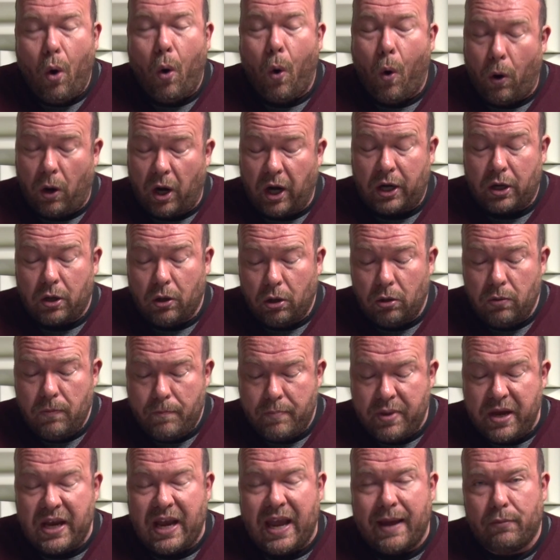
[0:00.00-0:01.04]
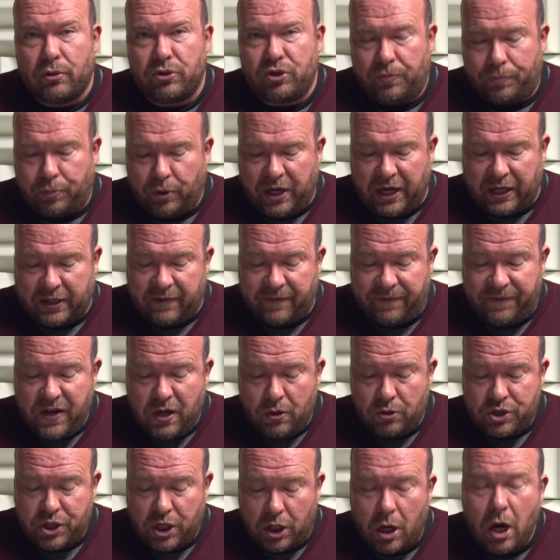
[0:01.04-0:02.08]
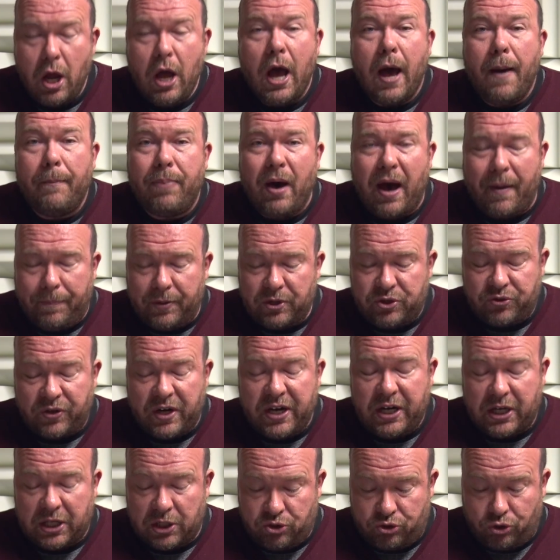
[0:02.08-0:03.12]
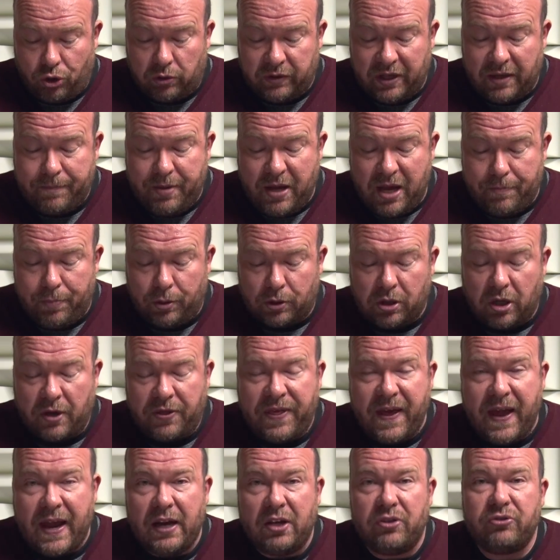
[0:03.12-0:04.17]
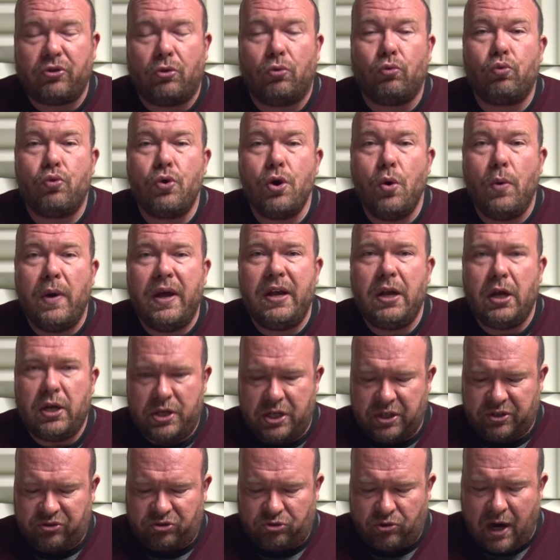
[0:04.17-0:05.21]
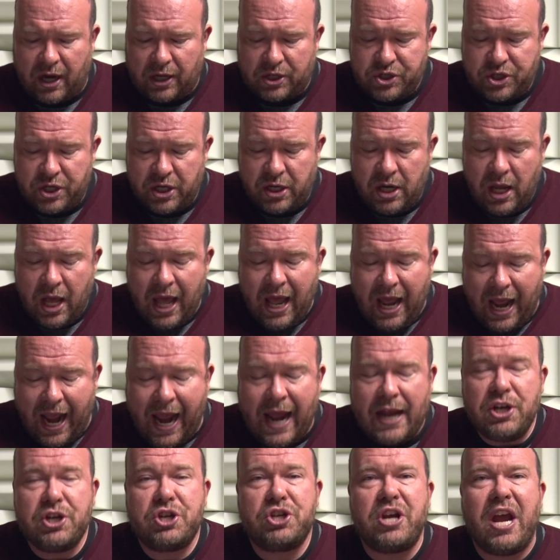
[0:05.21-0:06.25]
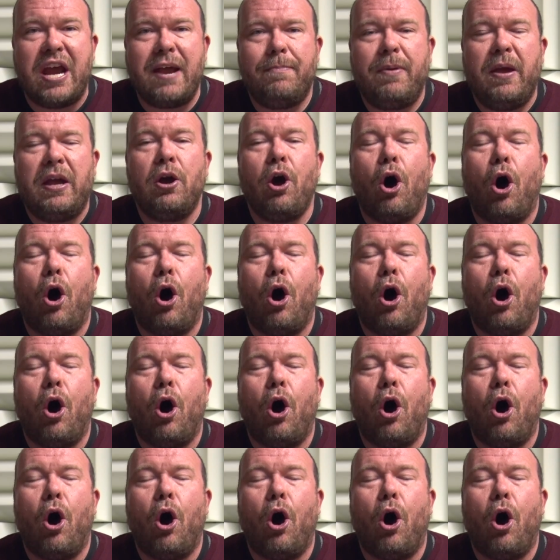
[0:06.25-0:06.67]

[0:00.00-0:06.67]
oracle, being able to predict the future, puppetry, controlling people or things, ruin, destruction, and shaping,